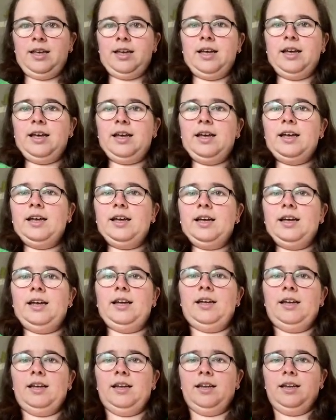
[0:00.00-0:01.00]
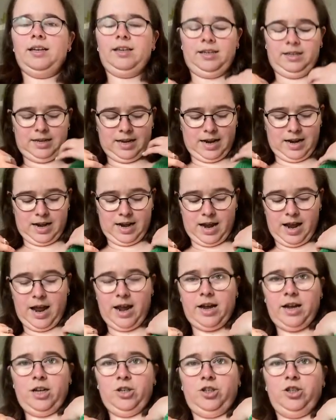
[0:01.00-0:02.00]
And then
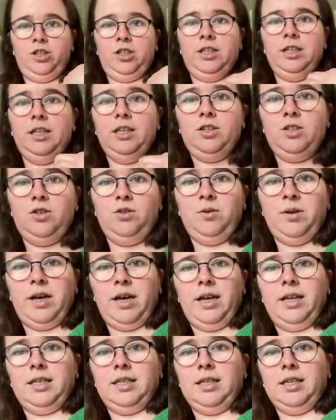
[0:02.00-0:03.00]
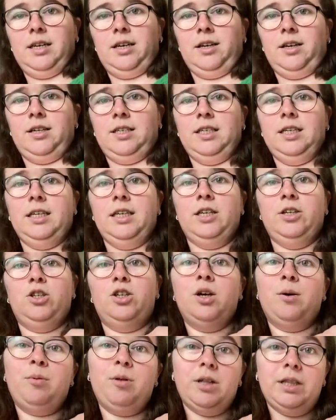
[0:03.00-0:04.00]
I just need to add the
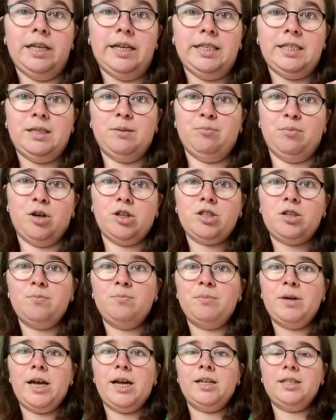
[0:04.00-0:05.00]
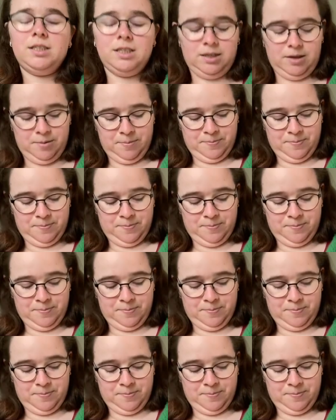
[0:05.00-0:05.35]
double knit button band